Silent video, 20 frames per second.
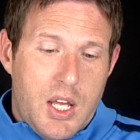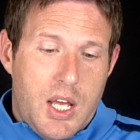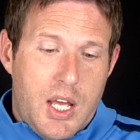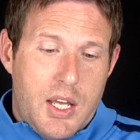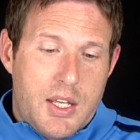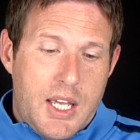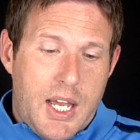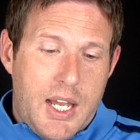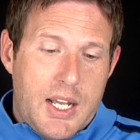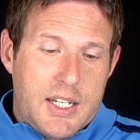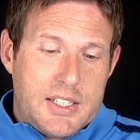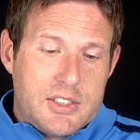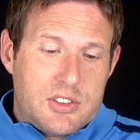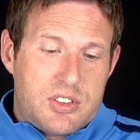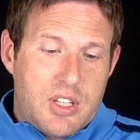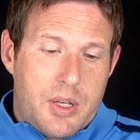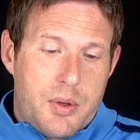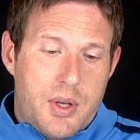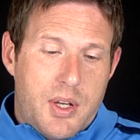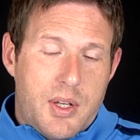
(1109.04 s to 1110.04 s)
Okay then,
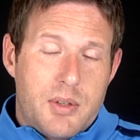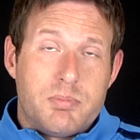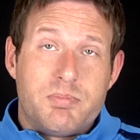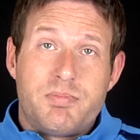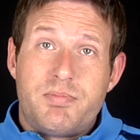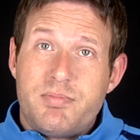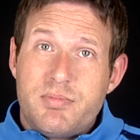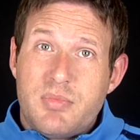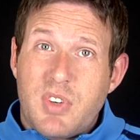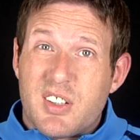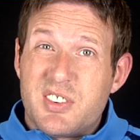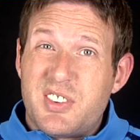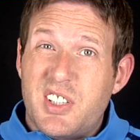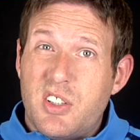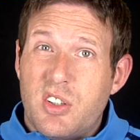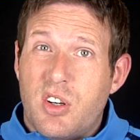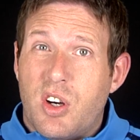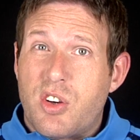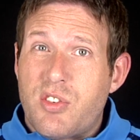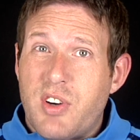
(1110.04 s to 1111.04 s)
so like I said,
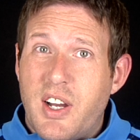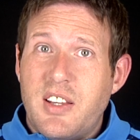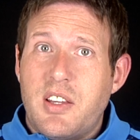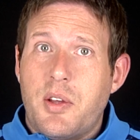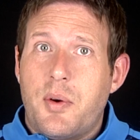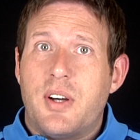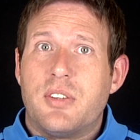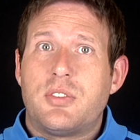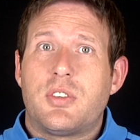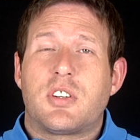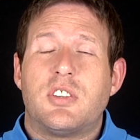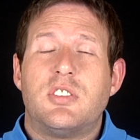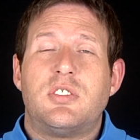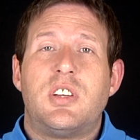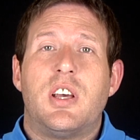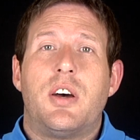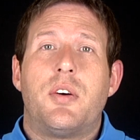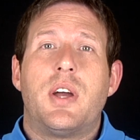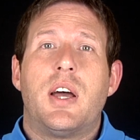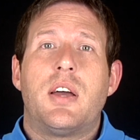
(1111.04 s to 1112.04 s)
not a great deal else I can
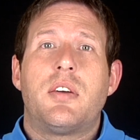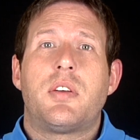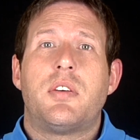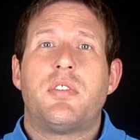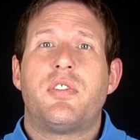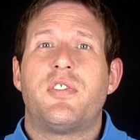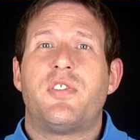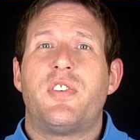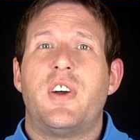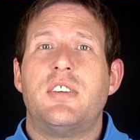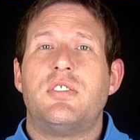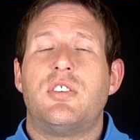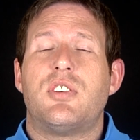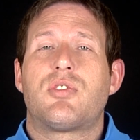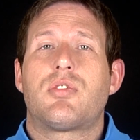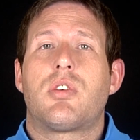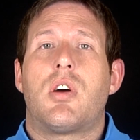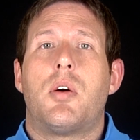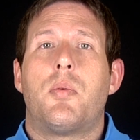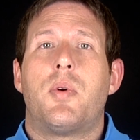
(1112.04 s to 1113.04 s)
tell you. If you fancy
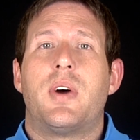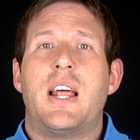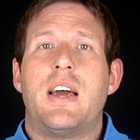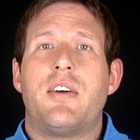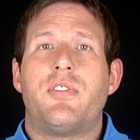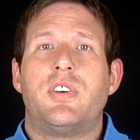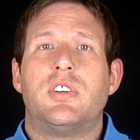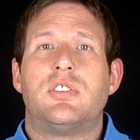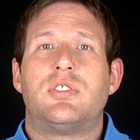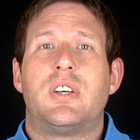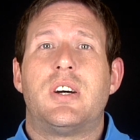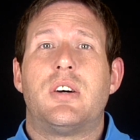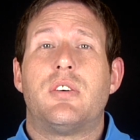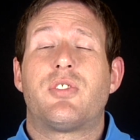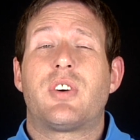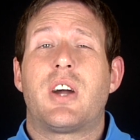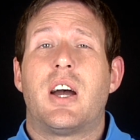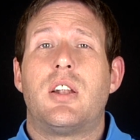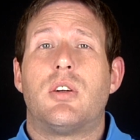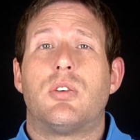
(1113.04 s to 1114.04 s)
trying one out for
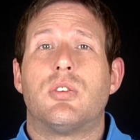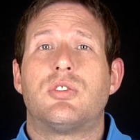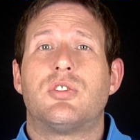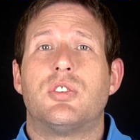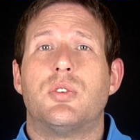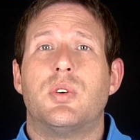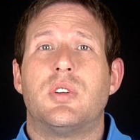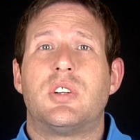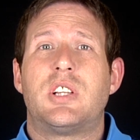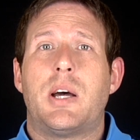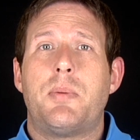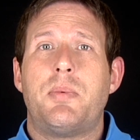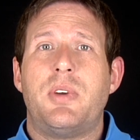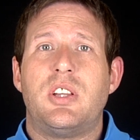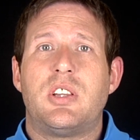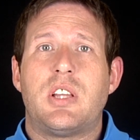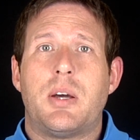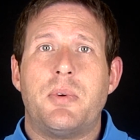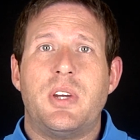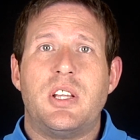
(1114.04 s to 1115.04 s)
yourself, go along to
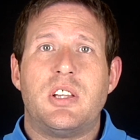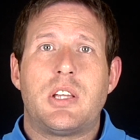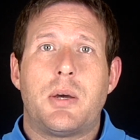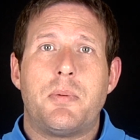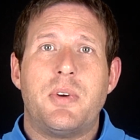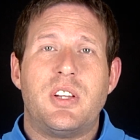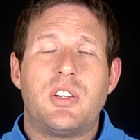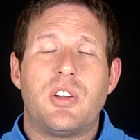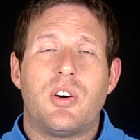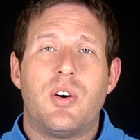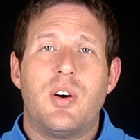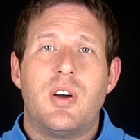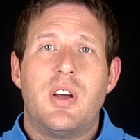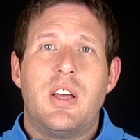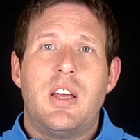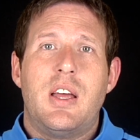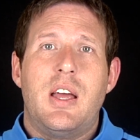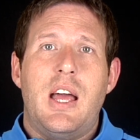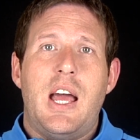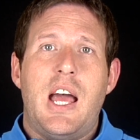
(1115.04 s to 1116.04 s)

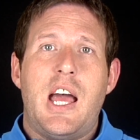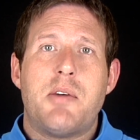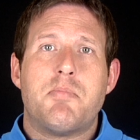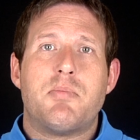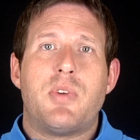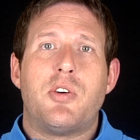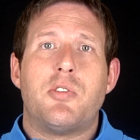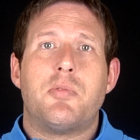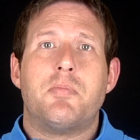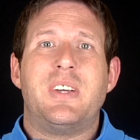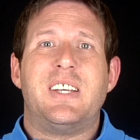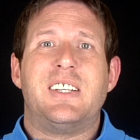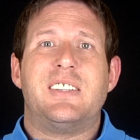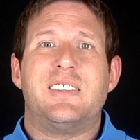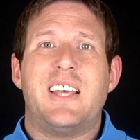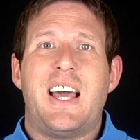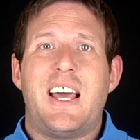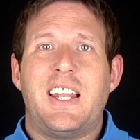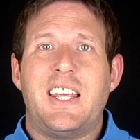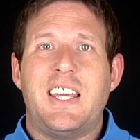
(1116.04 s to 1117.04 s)

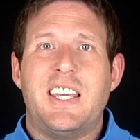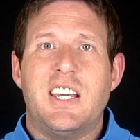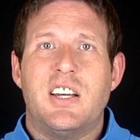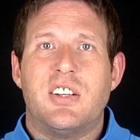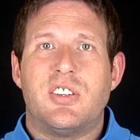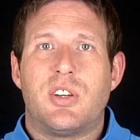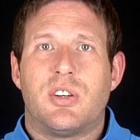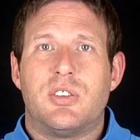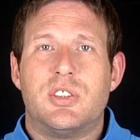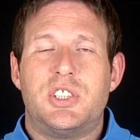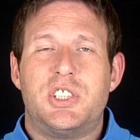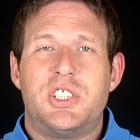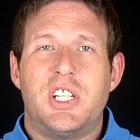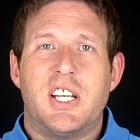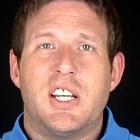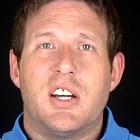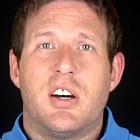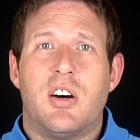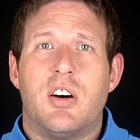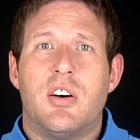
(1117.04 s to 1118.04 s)

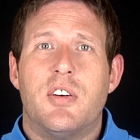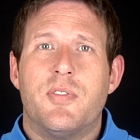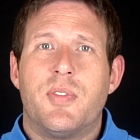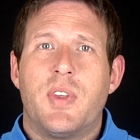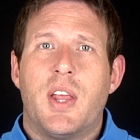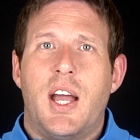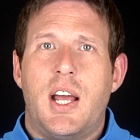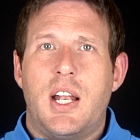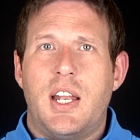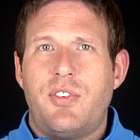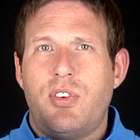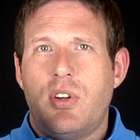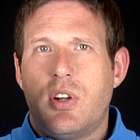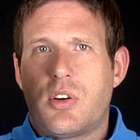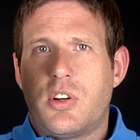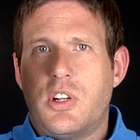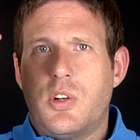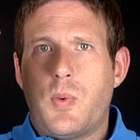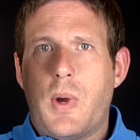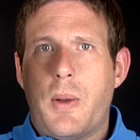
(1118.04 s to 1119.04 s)
www.atmomixani.gr, and if you
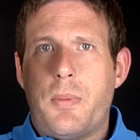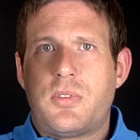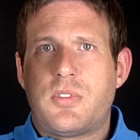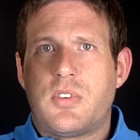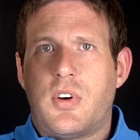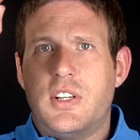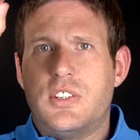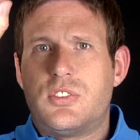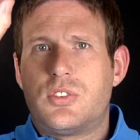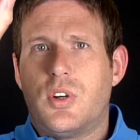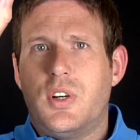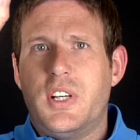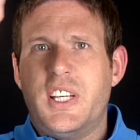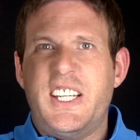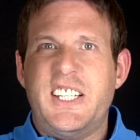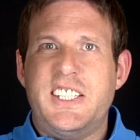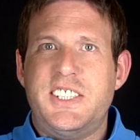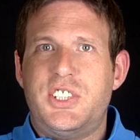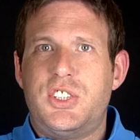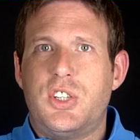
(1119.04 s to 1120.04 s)
look on the website, it's got
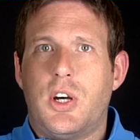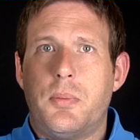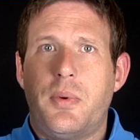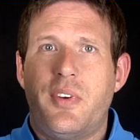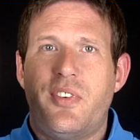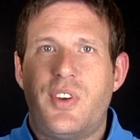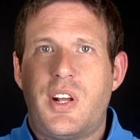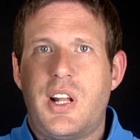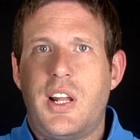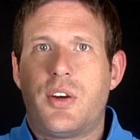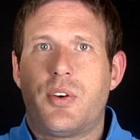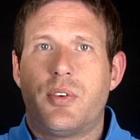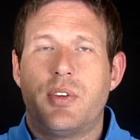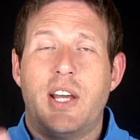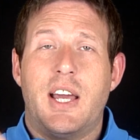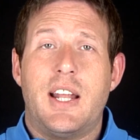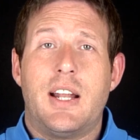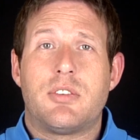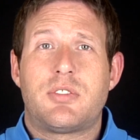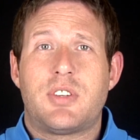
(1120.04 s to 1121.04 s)
eShop. If you click on
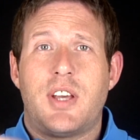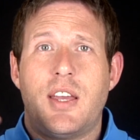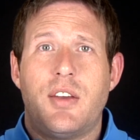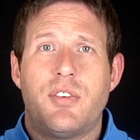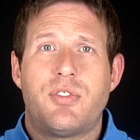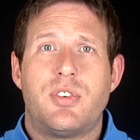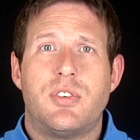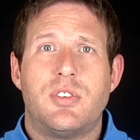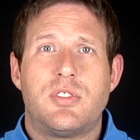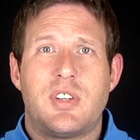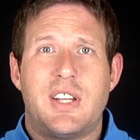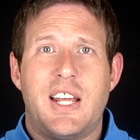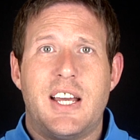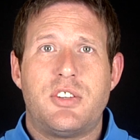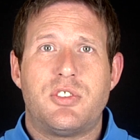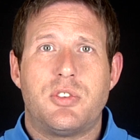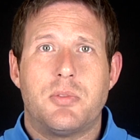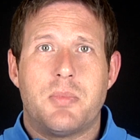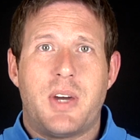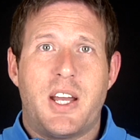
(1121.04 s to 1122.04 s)
there, that'll take you through to the
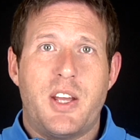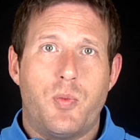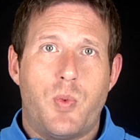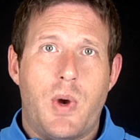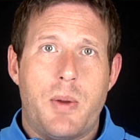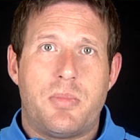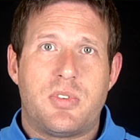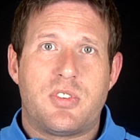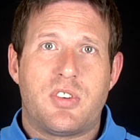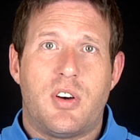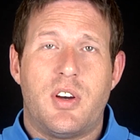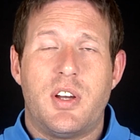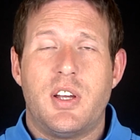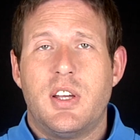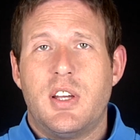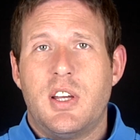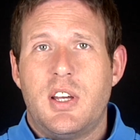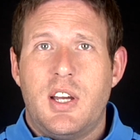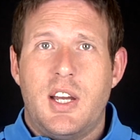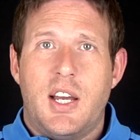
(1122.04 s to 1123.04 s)
actual main website,
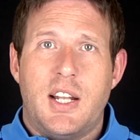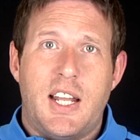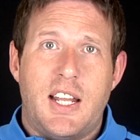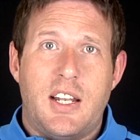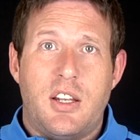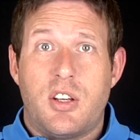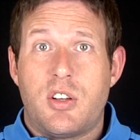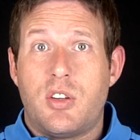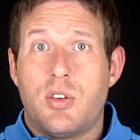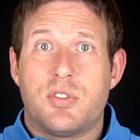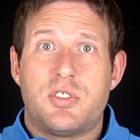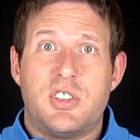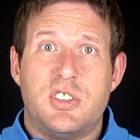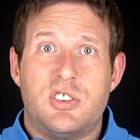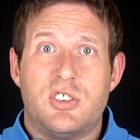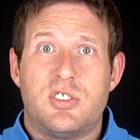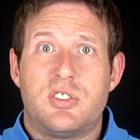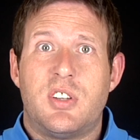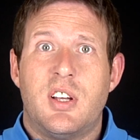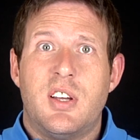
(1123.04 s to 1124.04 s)
and then you can obviously
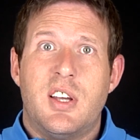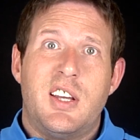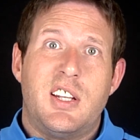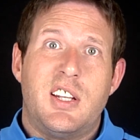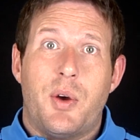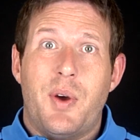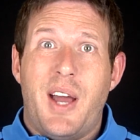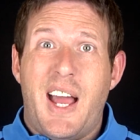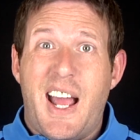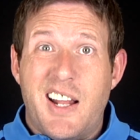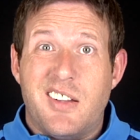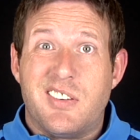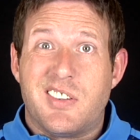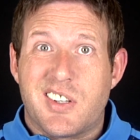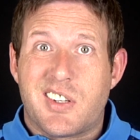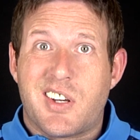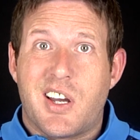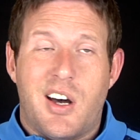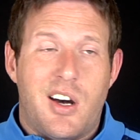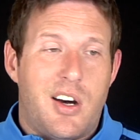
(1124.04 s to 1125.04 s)
just add
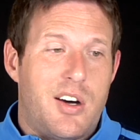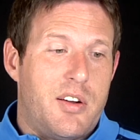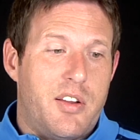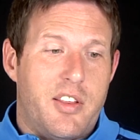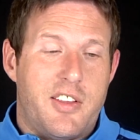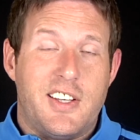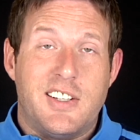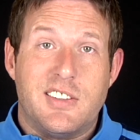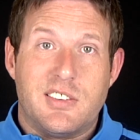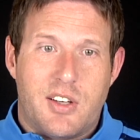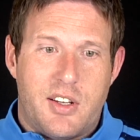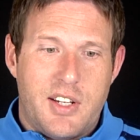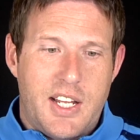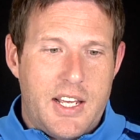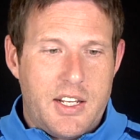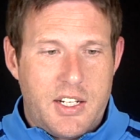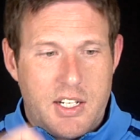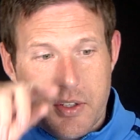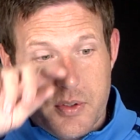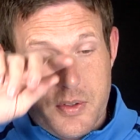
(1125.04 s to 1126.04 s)
to cart and things
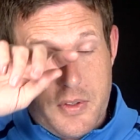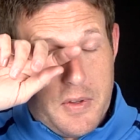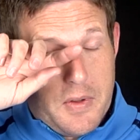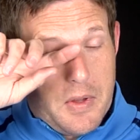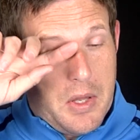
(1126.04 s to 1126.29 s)
like that.